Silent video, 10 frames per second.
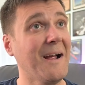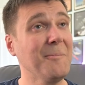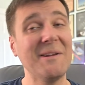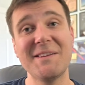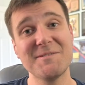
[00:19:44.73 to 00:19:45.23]
I
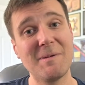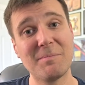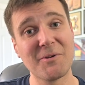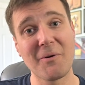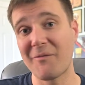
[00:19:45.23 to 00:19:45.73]
mean, these
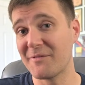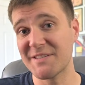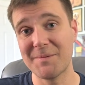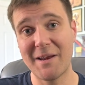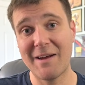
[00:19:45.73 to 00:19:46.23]
people don't even
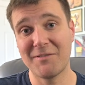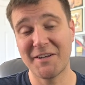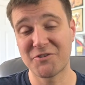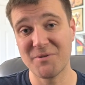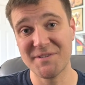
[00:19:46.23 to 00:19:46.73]
seem to have
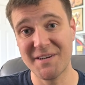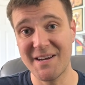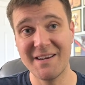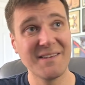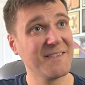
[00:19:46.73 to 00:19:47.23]

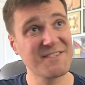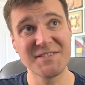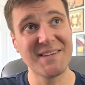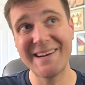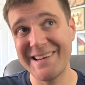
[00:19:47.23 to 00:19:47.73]
electricity. This
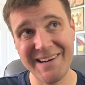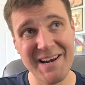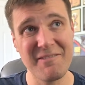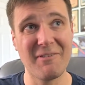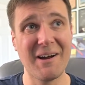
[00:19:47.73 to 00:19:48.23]
is
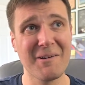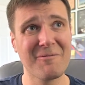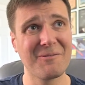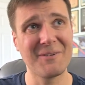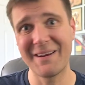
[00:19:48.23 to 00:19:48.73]

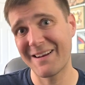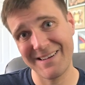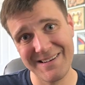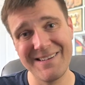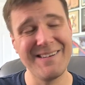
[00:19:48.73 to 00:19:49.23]
1985. Like,
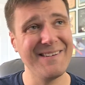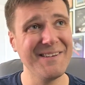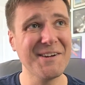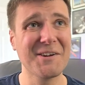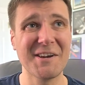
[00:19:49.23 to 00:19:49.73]

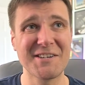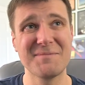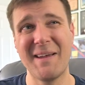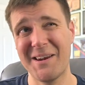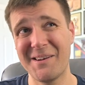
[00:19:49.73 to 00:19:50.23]
you could
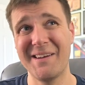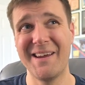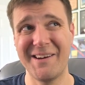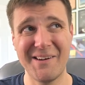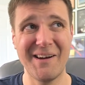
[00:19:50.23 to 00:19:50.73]
expand
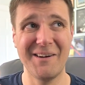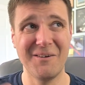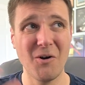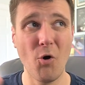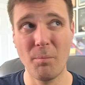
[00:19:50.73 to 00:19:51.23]
and uh,
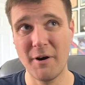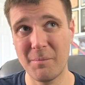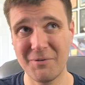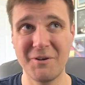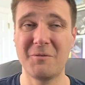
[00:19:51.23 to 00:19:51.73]
open
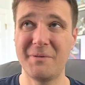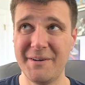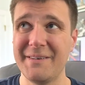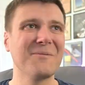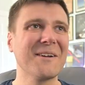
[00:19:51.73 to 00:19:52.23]
up a little
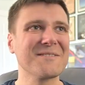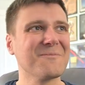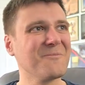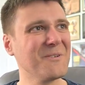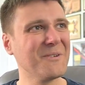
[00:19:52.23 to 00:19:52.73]
bit. We get
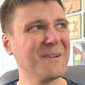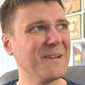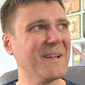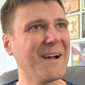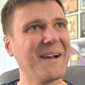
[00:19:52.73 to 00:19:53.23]
some
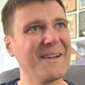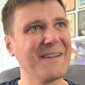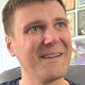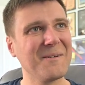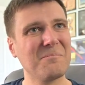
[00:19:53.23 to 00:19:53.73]
really uh,
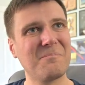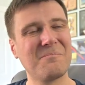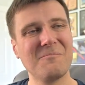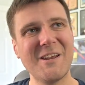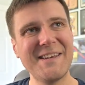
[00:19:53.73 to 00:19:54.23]

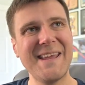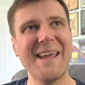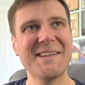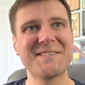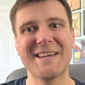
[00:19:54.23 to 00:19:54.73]

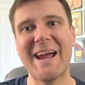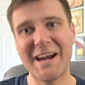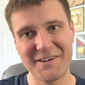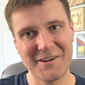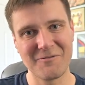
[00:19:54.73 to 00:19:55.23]
intense
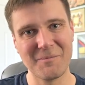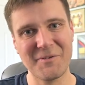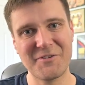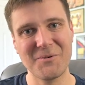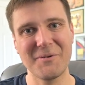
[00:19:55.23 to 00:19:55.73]
acting from
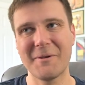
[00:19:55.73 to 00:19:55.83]
the two of